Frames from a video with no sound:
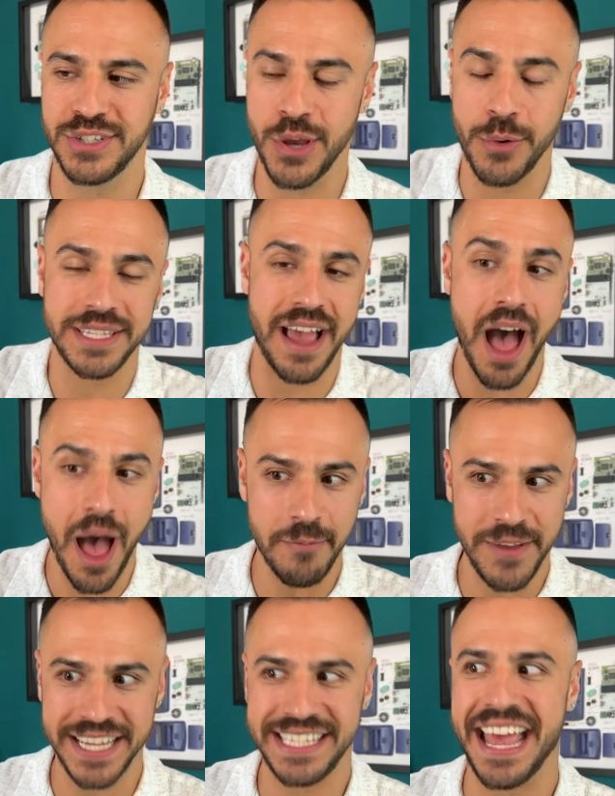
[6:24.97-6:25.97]
So it's
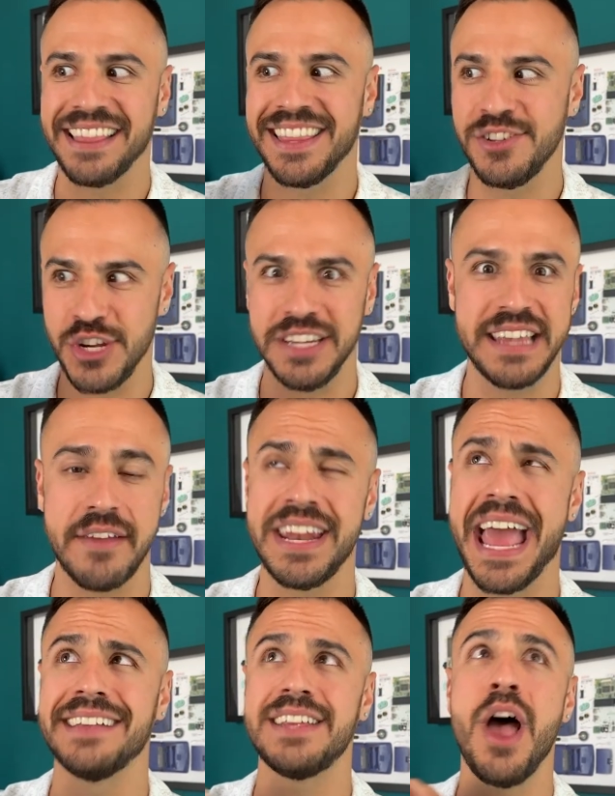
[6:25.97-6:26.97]
obvious that the G7
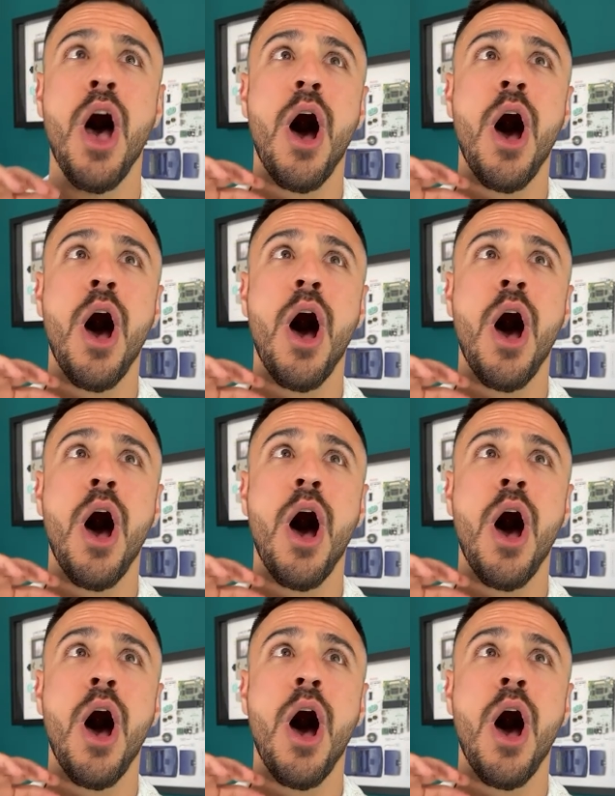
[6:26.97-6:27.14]
has